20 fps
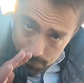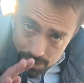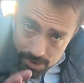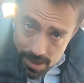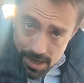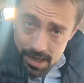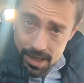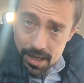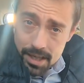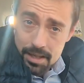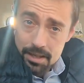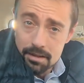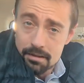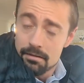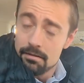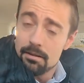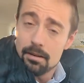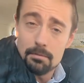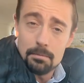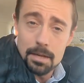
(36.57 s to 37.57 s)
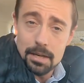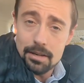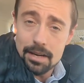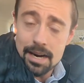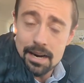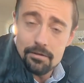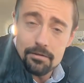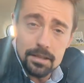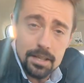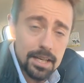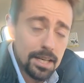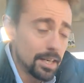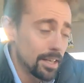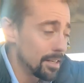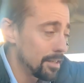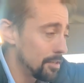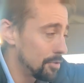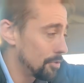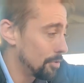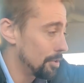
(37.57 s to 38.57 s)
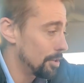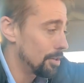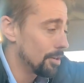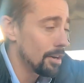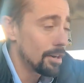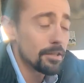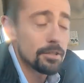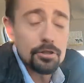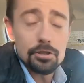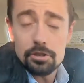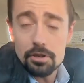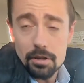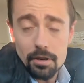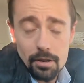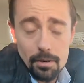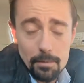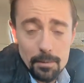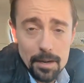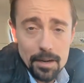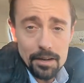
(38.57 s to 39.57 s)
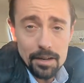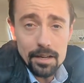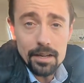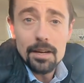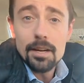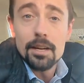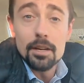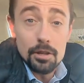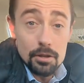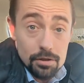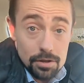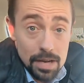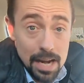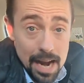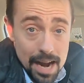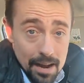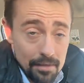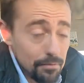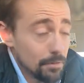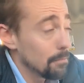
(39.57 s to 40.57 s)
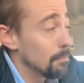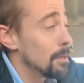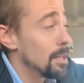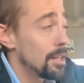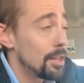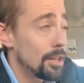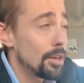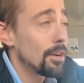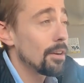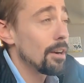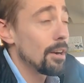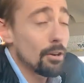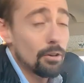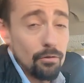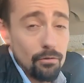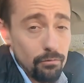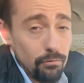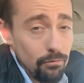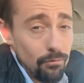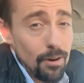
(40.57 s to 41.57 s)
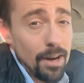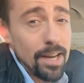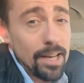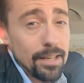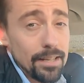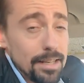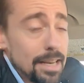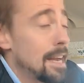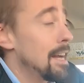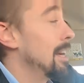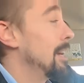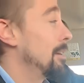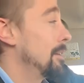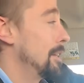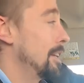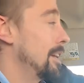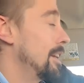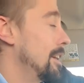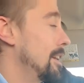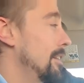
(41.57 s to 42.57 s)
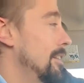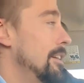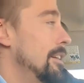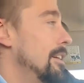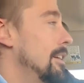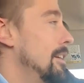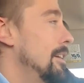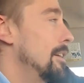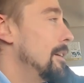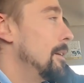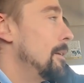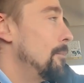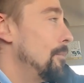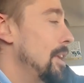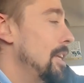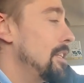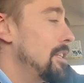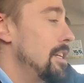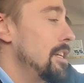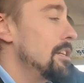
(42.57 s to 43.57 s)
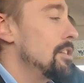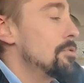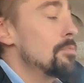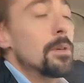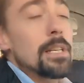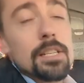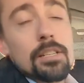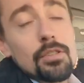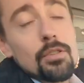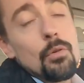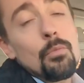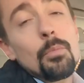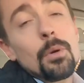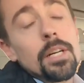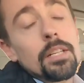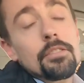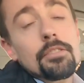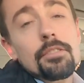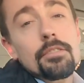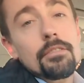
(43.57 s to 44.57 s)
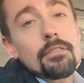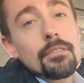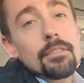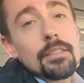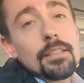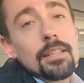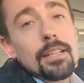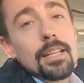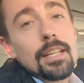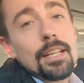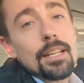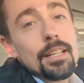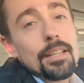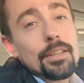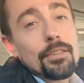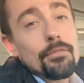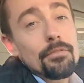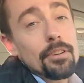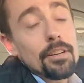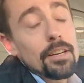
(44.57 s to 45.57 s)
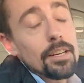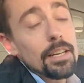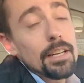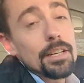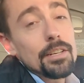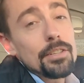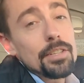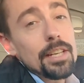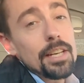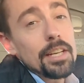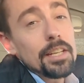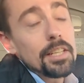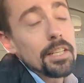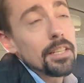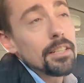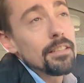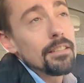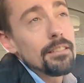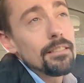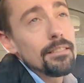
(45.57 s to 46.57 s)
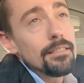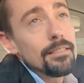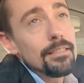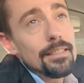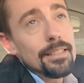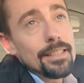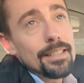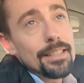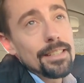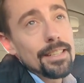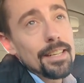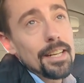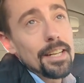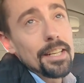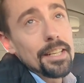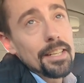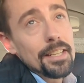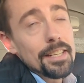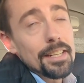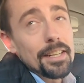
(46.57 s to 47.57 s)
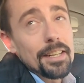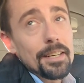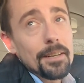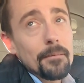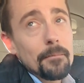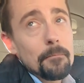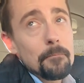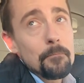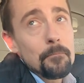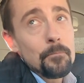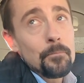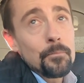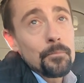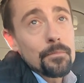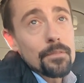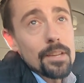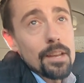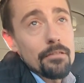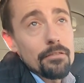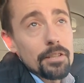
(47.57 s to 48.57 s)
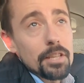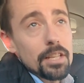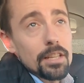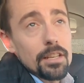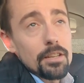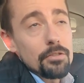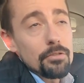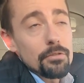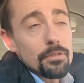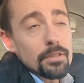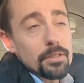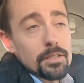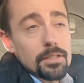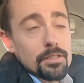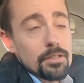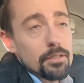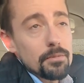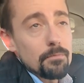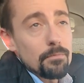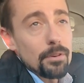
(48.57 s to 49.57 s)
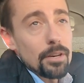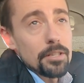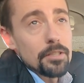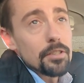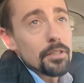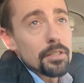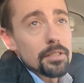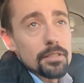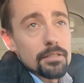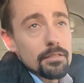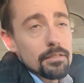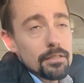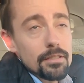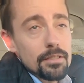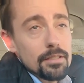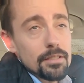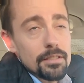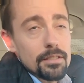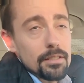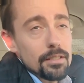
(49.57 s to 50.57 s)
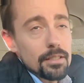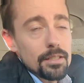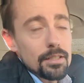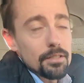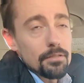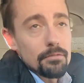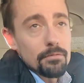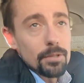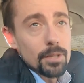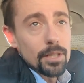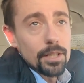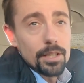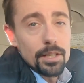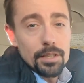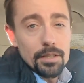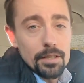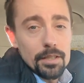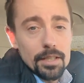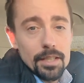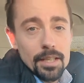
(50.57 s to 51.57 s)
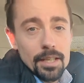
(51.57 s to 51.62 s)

thinking about having kids or you're unsure about it, you should have them. They're a great time. They they teach me so much, and they're very entertaining. And uh, everything they do is just precious. It's it's a really